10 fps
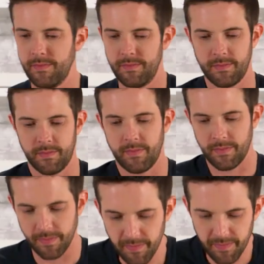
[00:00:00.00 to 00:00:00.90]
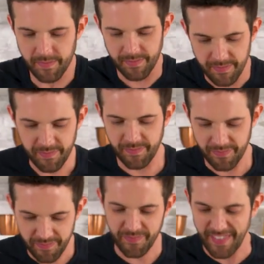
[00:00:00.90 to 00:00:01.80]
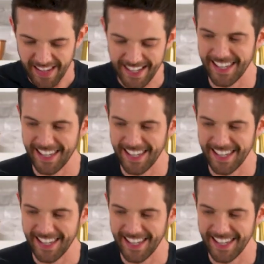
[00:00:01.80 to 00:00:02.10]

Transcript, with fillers: All right, I got this fondant bowling ball here.